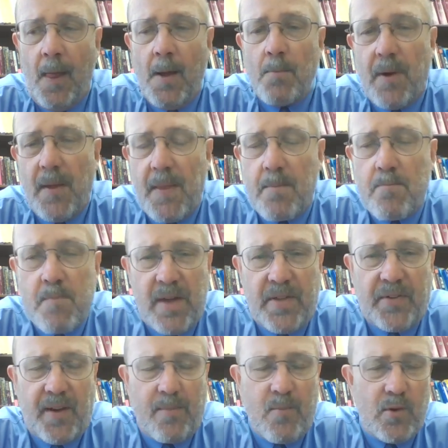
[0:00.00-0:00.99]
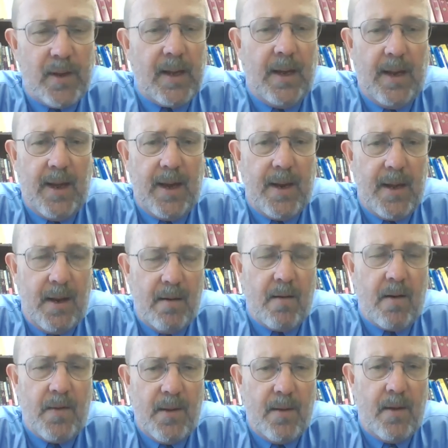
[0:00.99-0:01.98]
But the myths I'm really getting at here
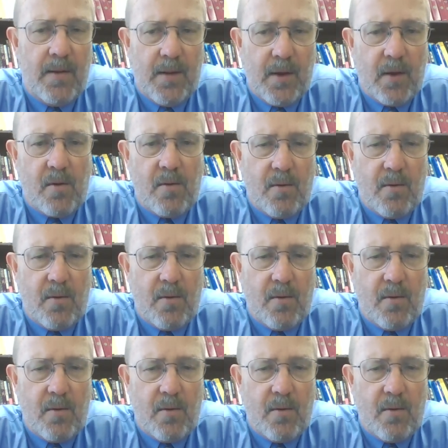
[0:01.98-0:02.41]
are the